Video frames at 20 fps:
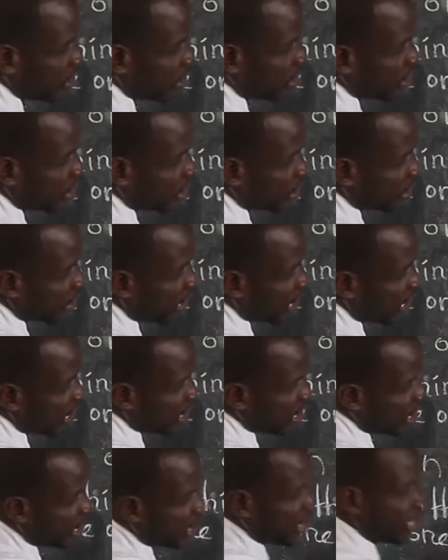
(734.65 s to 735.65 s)

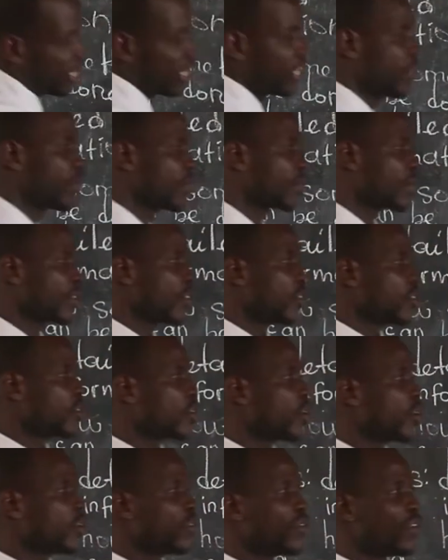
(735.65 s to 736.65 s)
sign.
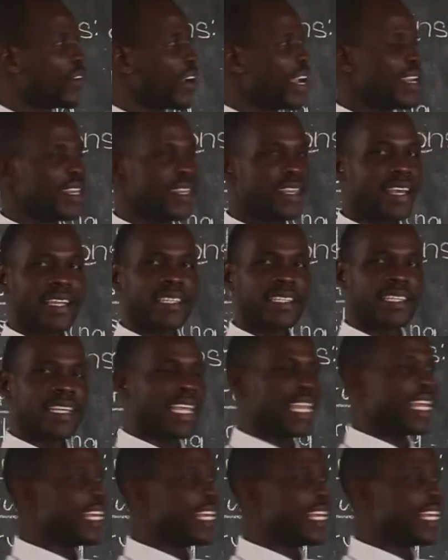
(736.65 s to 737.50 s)
So you find that